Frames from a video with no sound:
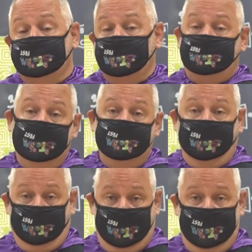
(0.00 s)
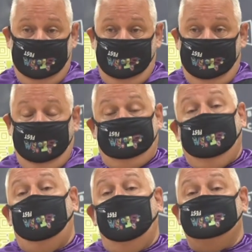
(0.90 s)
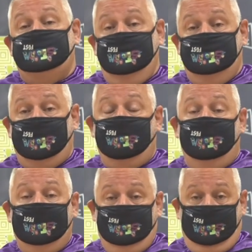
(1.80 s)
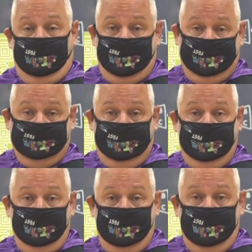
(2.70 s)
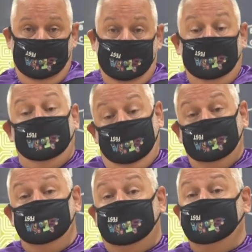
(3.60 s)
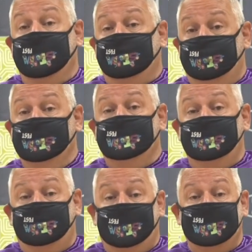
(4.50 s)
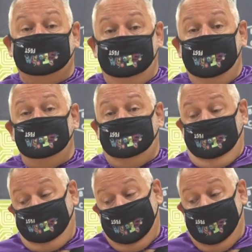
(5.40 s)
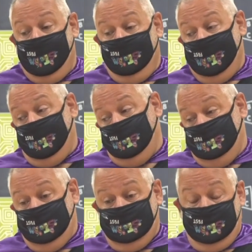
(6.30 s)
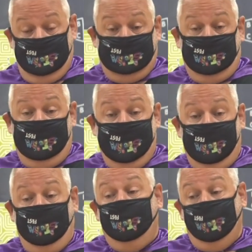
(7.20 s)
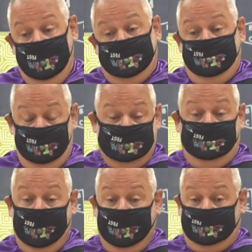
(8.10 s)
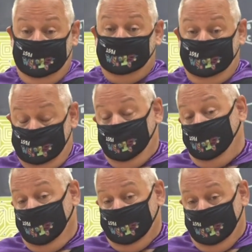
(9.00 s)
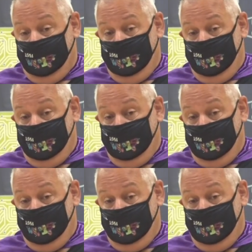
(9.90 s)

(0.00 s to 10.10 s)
the people right, if the questions are written correctly, you can get a pretty good approximation of how that is going to turn out with respect to 2 million.